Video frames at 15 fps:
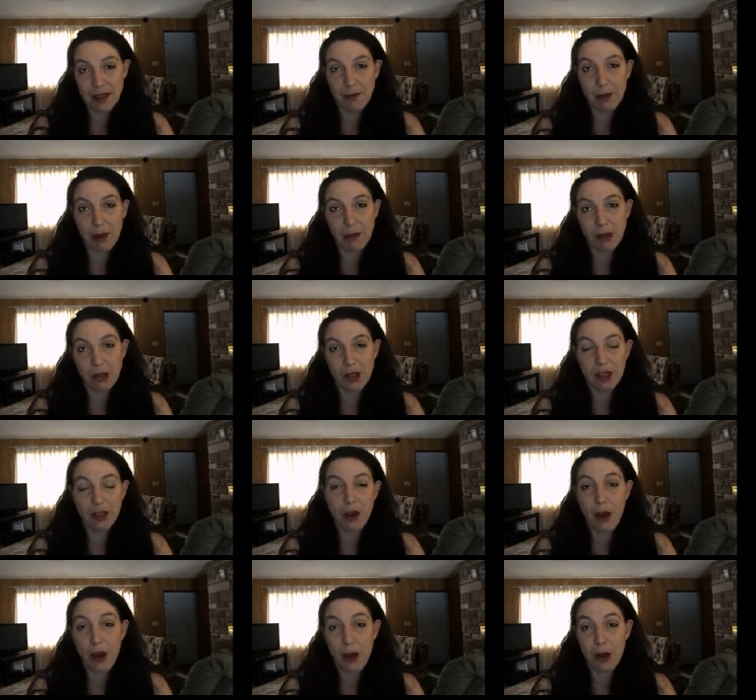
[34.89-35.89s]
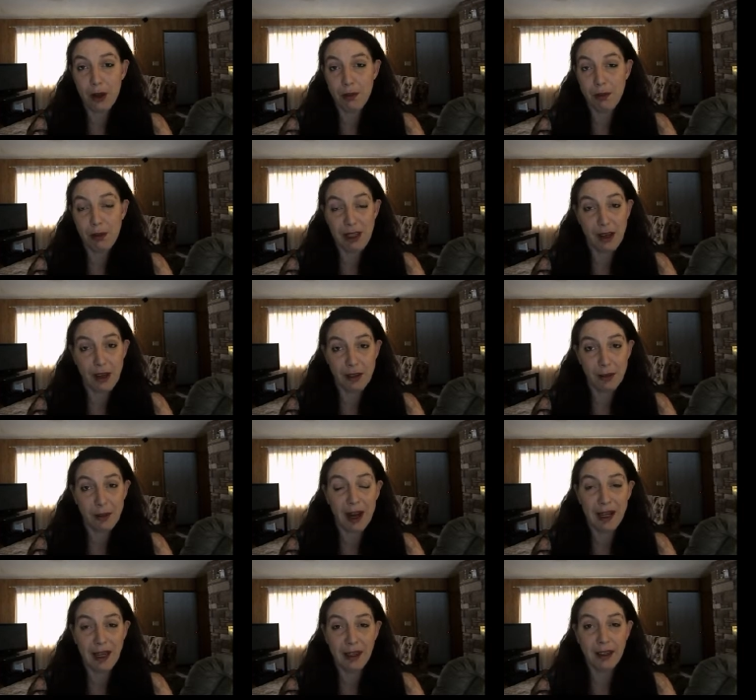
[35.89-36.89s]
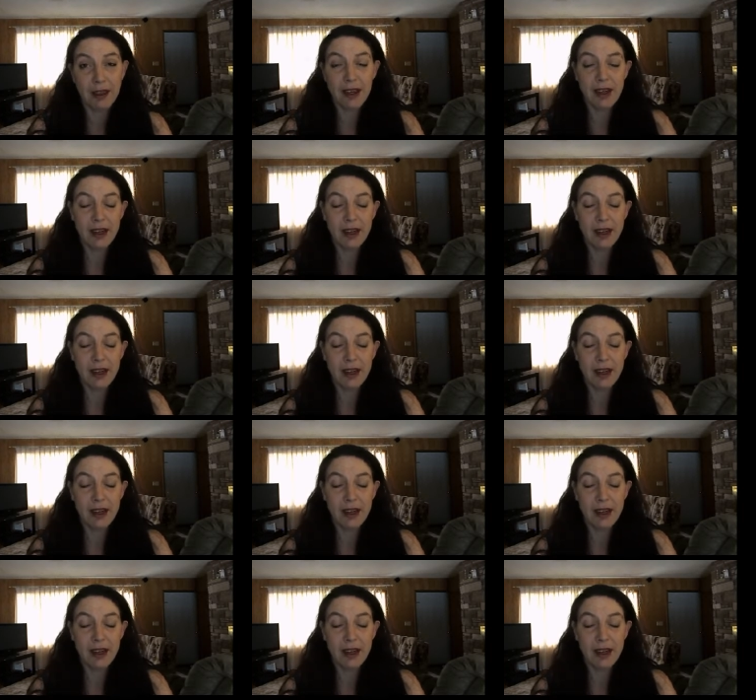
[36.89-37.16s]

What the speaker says: self-publishing called Beyond the Writing.